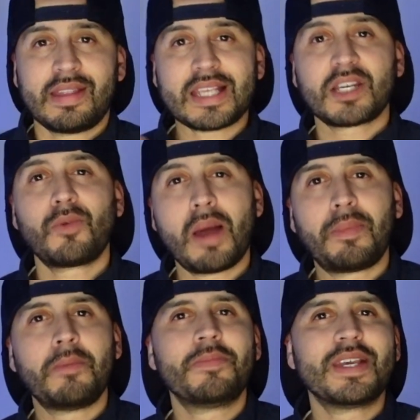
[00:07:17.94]
And that's going to
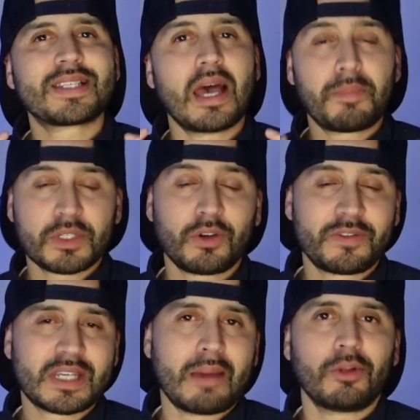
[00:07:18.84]
wrap up this episode
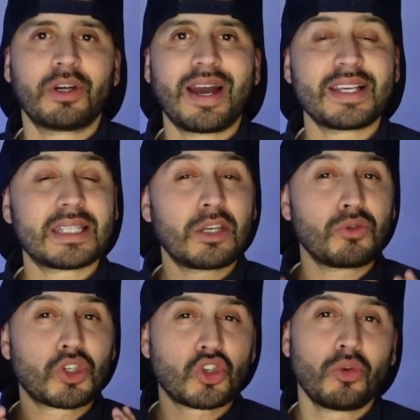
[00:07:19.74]
of Scam Alert, guys. Thank
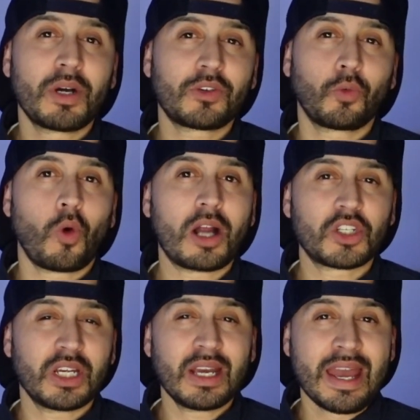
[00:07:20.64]
you so much for
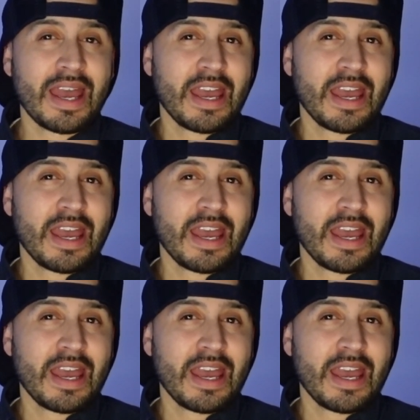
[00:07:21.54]
watching.